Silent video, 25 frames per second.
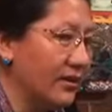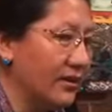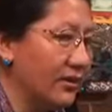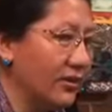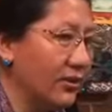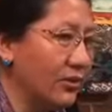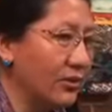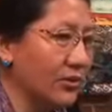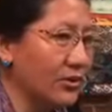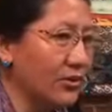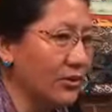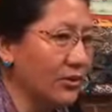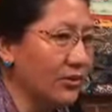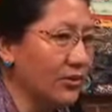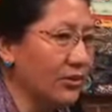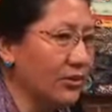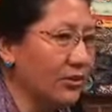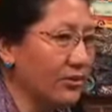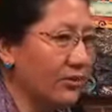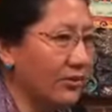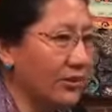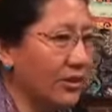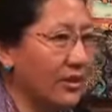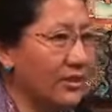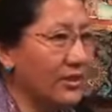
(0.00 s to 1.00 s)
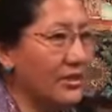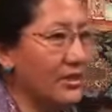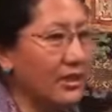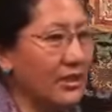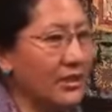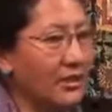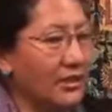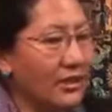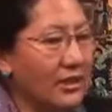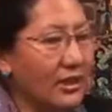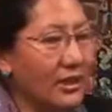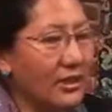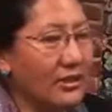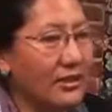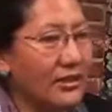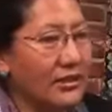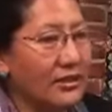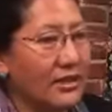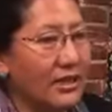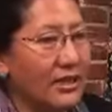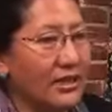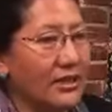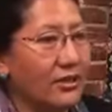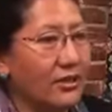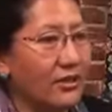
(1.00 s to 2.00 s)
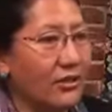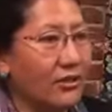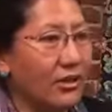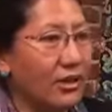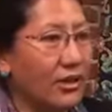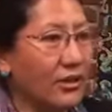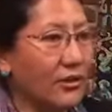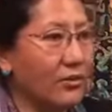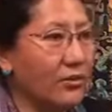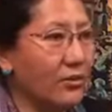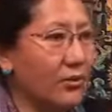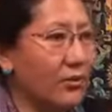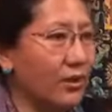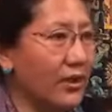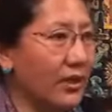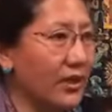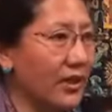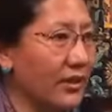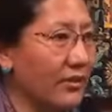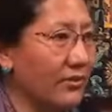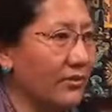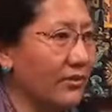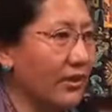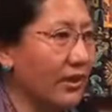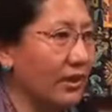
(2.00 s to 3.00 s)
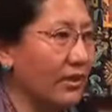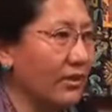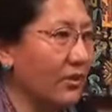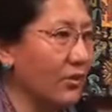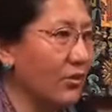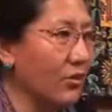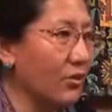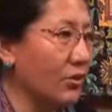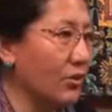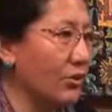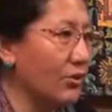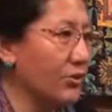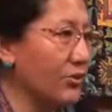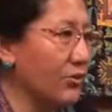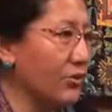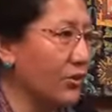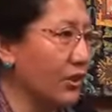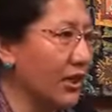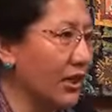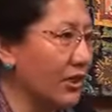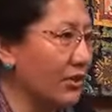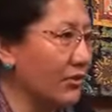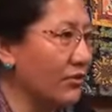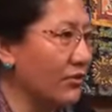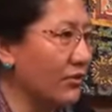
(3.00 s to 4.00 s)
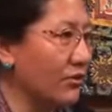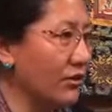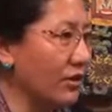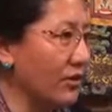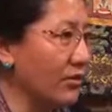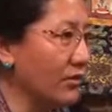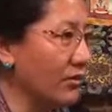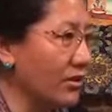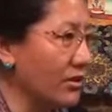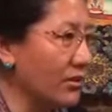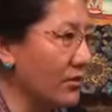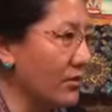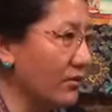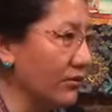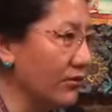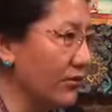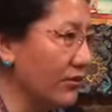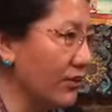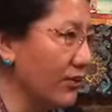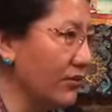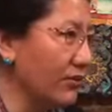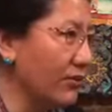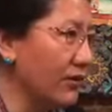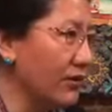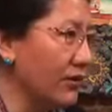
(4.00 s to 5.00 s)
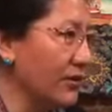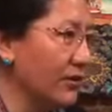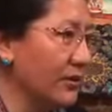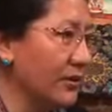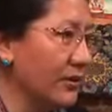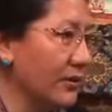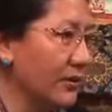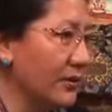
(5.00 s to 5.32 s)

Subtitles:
Also easy understand, if we have like close to 100 degrees of fever,